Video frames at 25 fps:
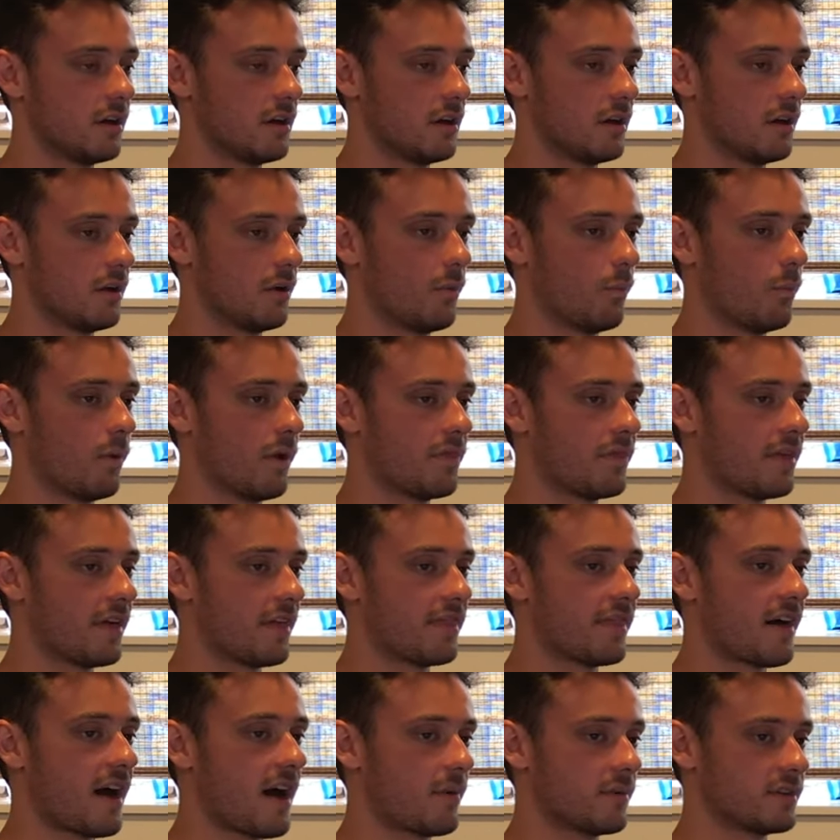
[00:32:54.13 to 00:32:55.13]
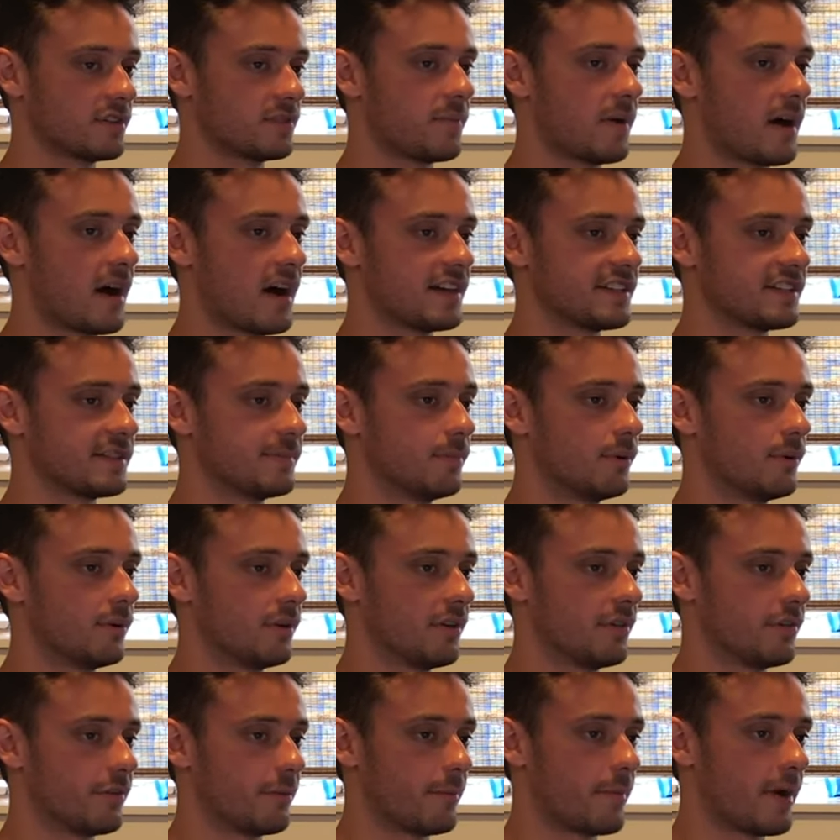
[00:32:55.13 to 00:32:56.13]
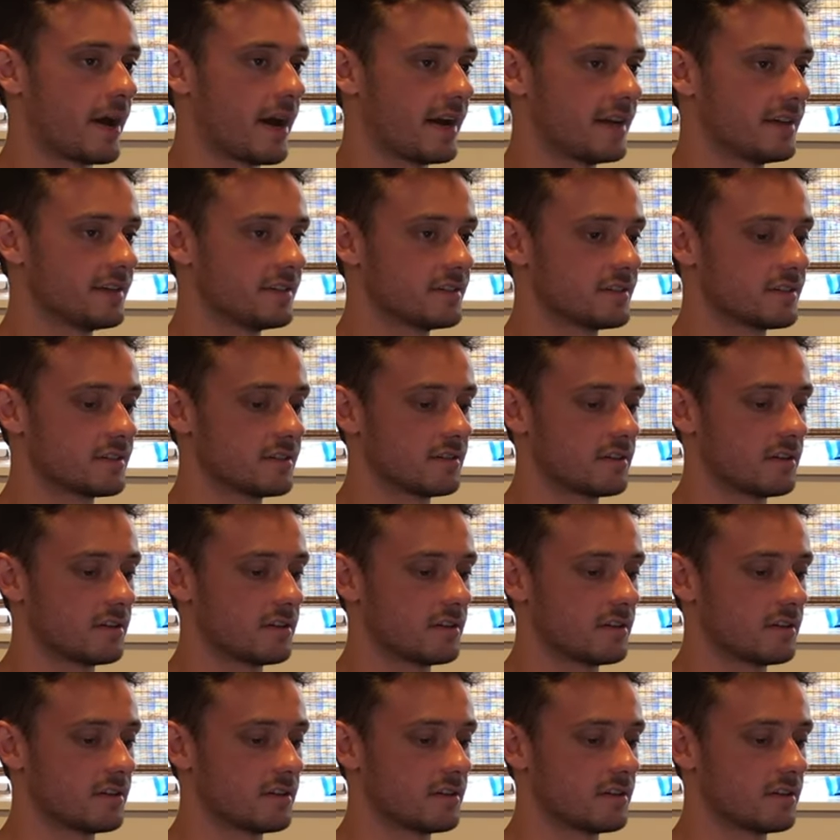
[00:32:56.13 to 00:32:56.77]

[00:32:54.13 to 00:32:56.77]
what they thought was possible in their minds.